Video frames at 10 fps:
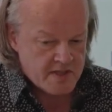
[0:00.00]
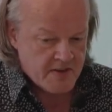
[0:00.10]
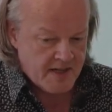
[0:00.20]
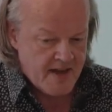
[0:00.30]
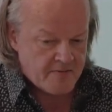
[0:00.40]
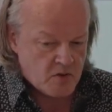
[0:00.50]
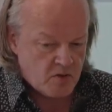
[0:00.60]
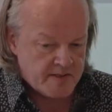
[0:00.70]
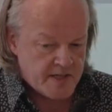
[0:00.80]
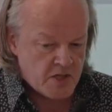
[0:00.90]
to the left
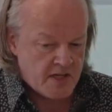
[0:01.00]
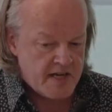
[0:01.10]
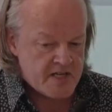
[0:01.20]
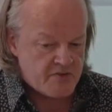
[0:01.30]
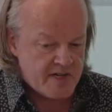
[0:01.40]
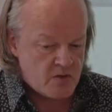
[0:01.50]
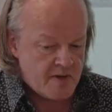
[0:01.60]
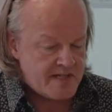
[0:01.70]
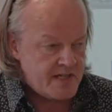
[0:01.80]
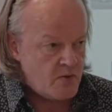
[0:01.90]
called Digital High Street
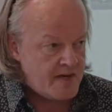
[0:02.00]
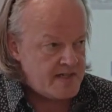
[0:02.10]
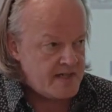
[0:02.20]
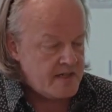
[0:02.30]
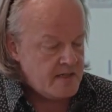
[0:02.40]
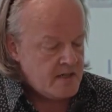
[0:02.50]
2020,